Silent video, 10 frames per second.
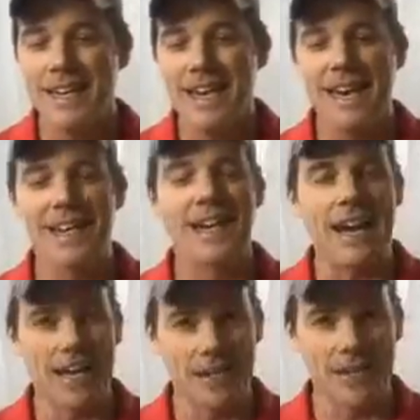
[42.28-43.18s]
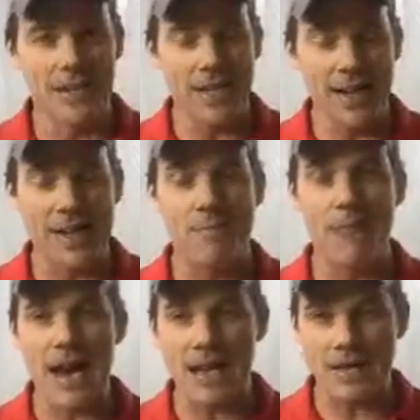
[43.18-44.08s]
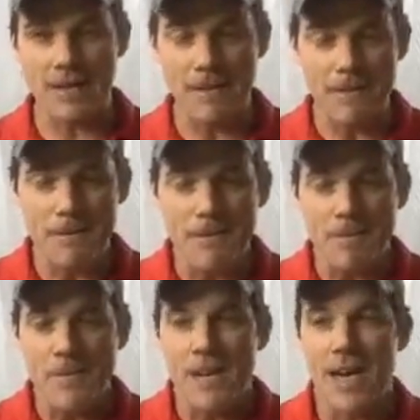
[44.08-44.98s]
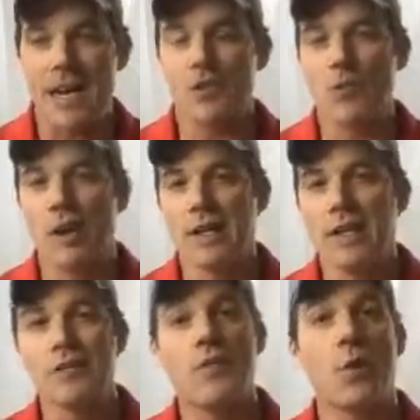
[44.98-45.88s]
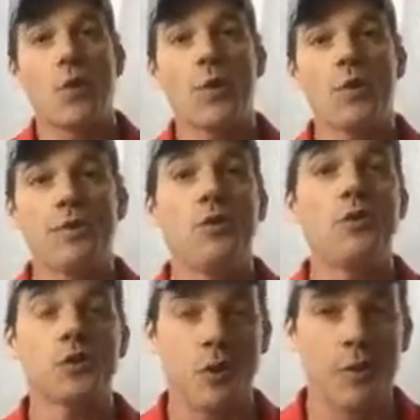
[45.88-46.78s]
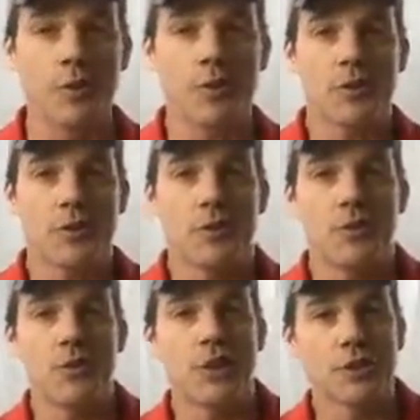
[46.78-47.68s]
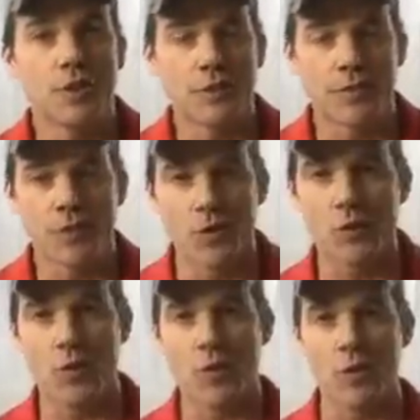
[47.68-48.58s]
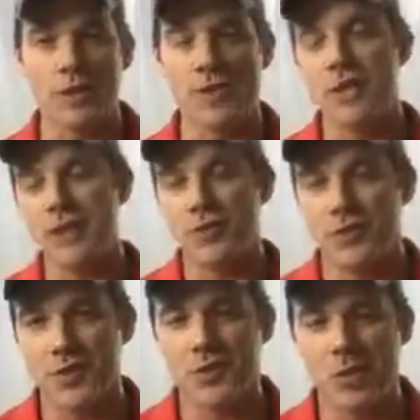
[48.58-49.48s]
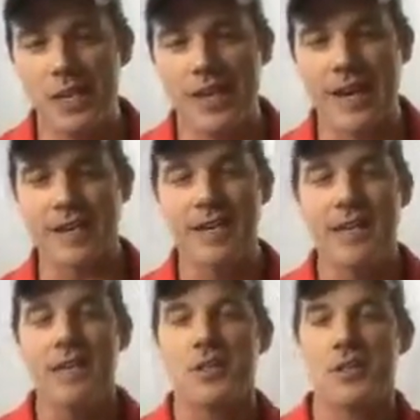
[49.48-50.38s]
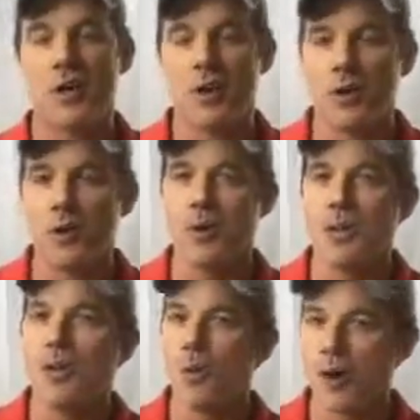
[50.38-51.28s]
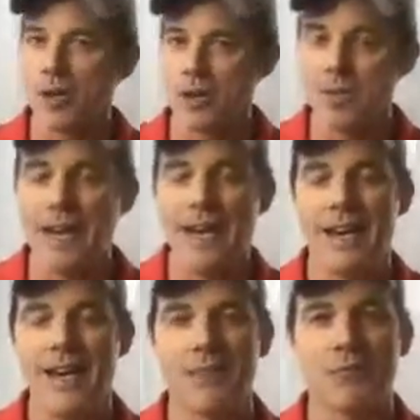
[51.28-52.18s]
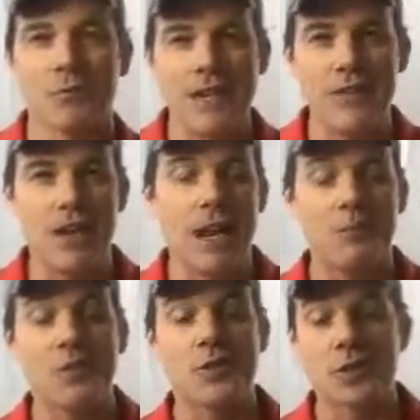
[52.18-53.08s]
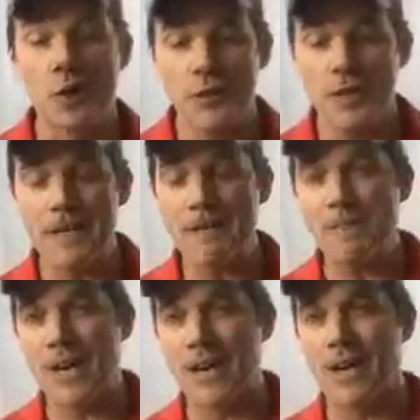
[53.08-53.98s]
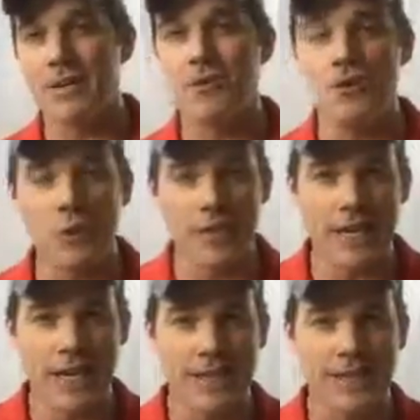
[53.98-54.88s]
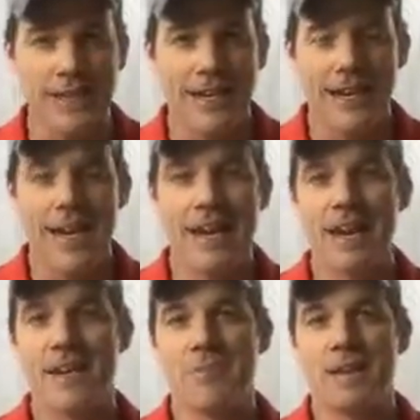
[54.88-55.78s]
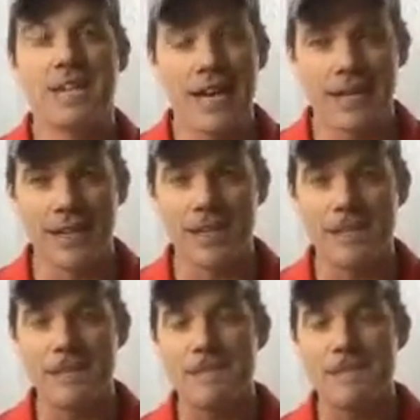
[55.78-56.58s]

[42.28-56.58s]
and Anna and Maddie, as well as four new swimmers who just took their first one-to-one sessions this weekend. So welcome and great job to Sophie and Juliet and McKenna